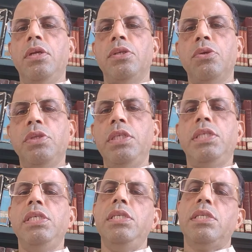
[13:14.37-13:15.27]
So this
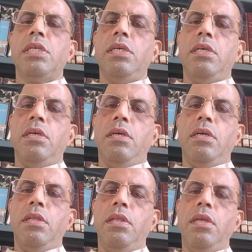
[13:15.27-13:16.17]
is
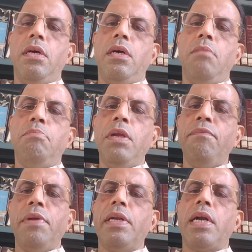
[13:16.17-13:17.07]
the
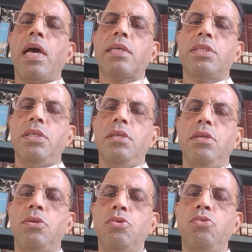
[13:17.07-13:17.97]
brief introduction
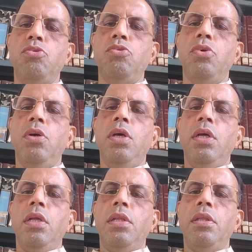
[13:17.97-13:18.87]
to
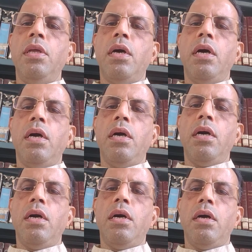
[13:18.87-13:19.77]

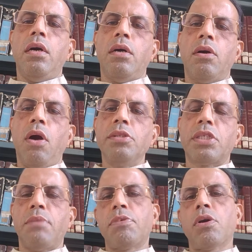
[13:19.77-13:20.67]
the
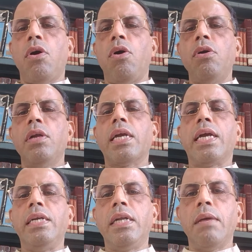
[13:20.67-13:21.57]
concept called
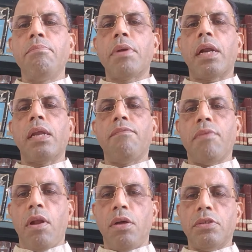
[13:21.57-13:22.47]
contemporary
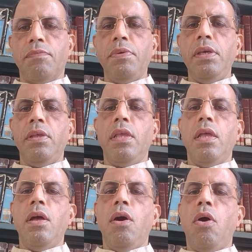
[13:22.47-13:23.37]
philosophy
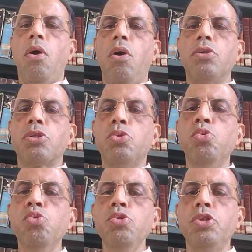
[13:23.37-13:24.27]
or
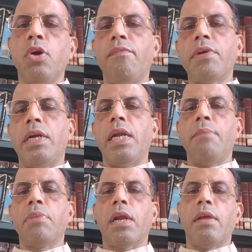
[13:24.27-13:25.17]
schools of
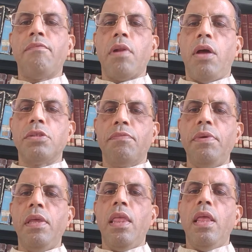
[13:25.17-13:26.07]
contemporary philosophy,